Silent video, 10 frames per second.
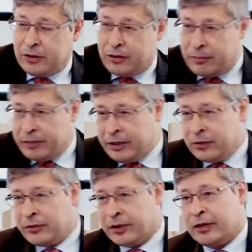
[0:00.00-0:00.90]
And many
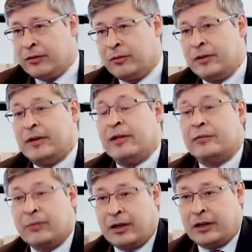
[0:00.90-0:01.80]
other countries
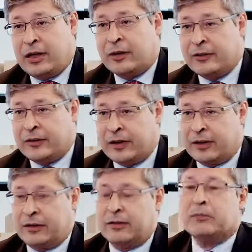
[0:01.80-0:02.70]
as well,
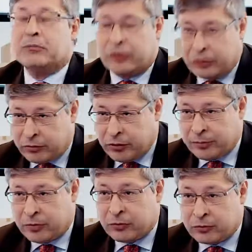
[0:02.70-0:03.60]
outside
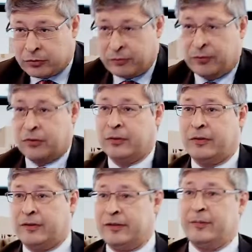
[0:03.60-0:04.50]
Europe, also follow
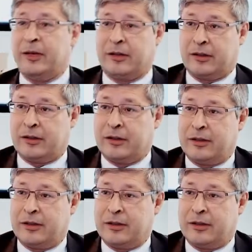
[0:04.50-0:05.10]
the CE marking.